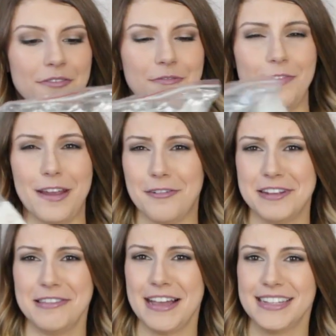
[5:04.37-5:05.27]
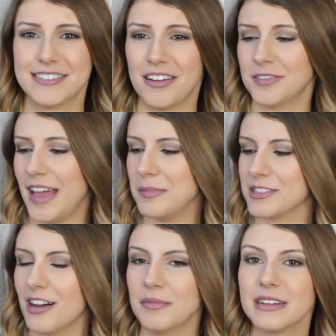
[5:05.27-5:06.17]
fairy lights off of
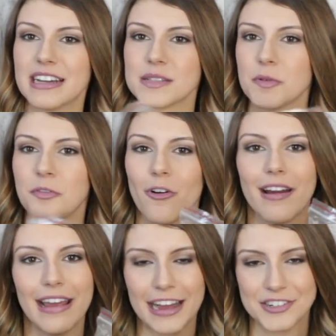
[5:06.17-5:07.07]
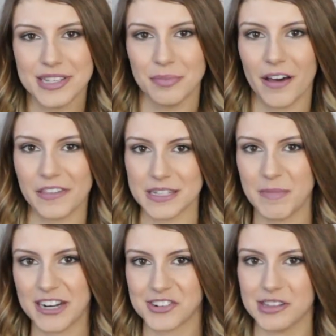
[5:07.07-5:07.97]
Amazon because before I actually bought this
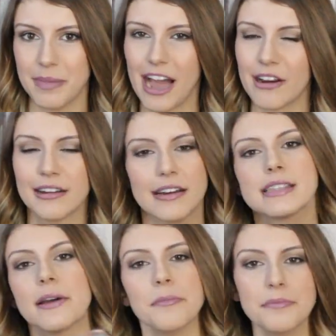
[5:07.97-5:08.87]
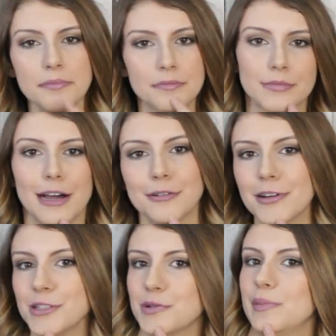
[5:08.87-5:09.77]
picture in the background, I was like, how
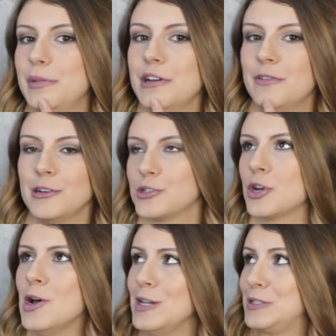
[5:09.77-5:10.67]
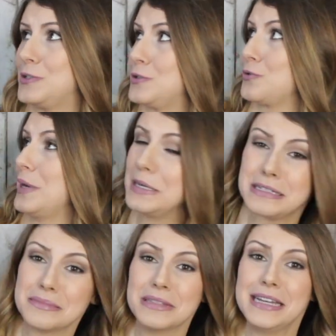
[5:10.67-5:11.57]
nice would it be if I just
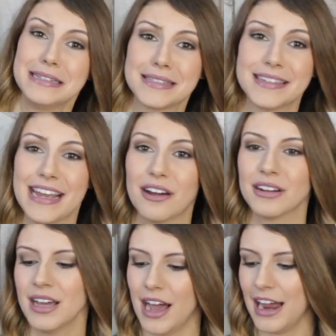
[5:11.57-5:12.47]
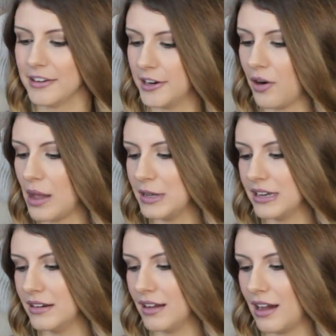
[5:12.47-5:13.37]
string some lights down? I don't know. I
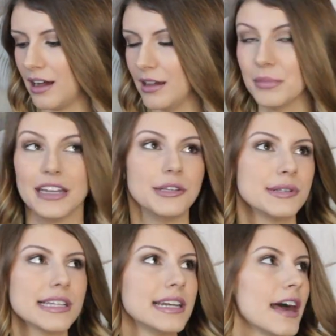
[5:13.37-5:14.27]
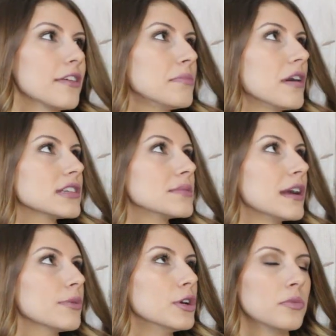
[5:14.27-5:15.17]
mean, I might use it in other parts of
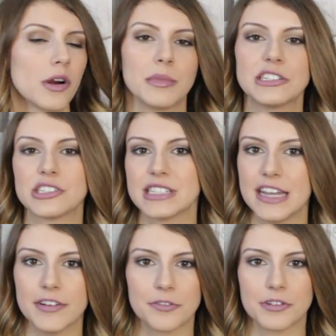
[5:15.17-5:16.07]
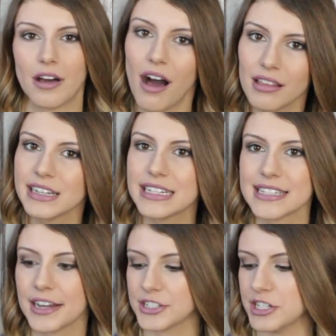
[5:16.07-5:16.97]
my room or I might just save it for the
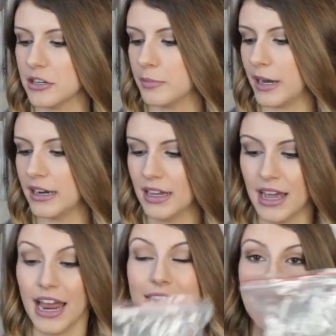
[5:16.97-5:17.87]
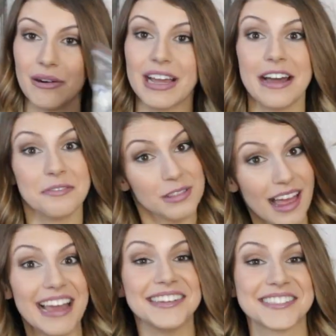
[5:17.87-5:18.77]
holidays next year, but now I have
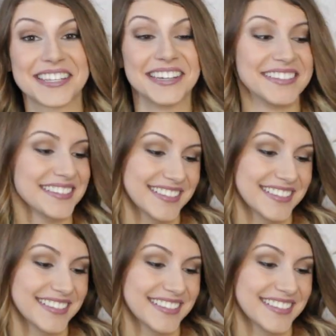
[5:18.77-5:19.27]
lights,